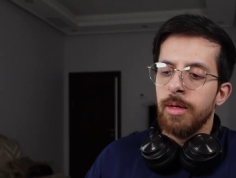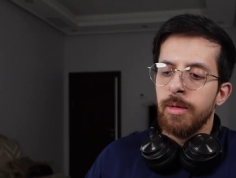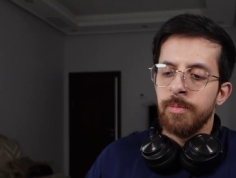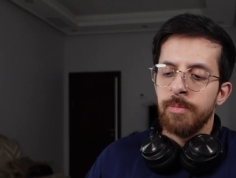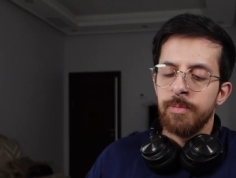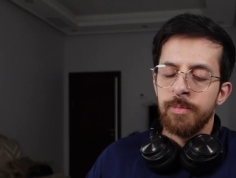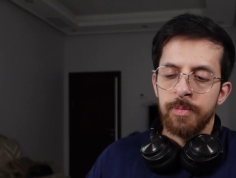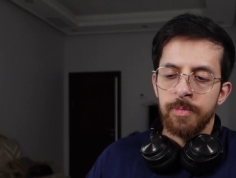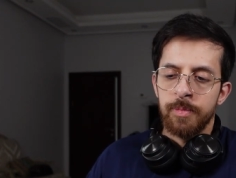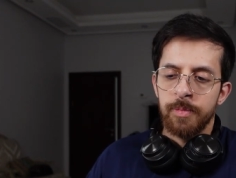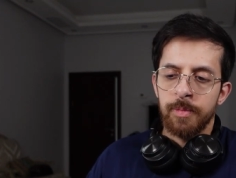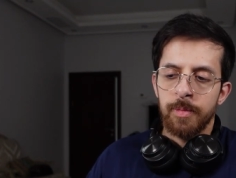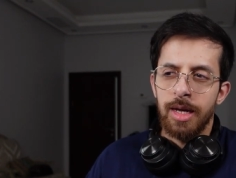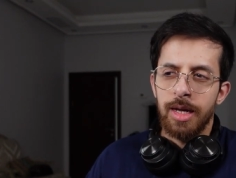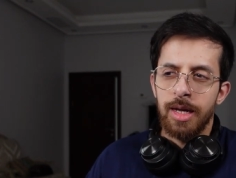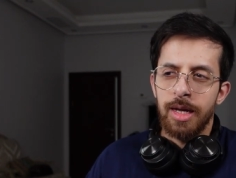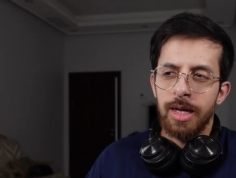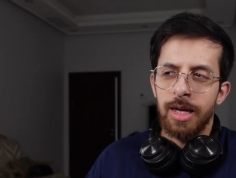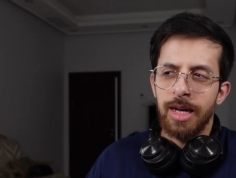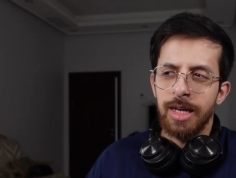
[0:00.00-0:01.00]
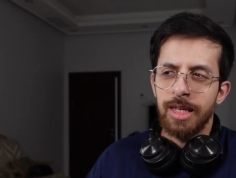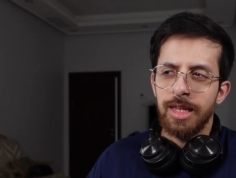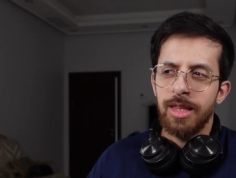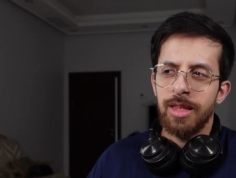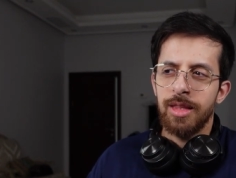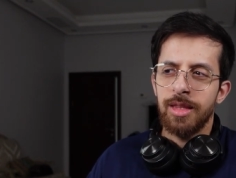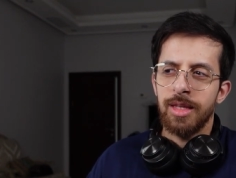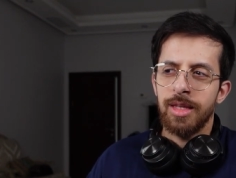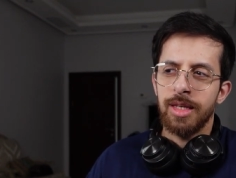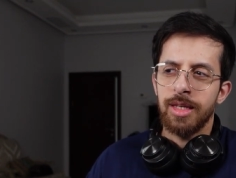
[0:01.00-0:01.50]
Hmm. I
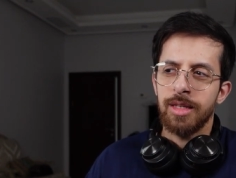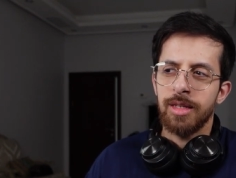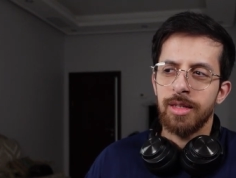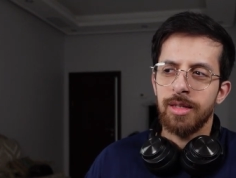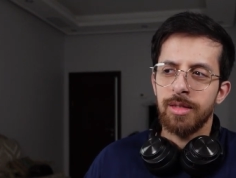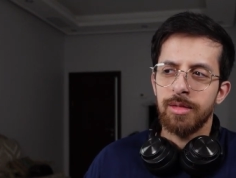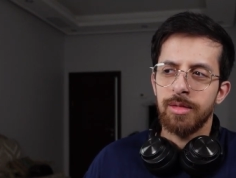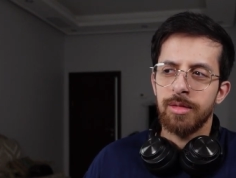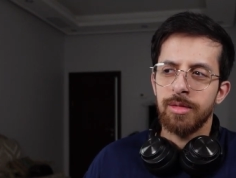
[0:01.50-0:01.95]
think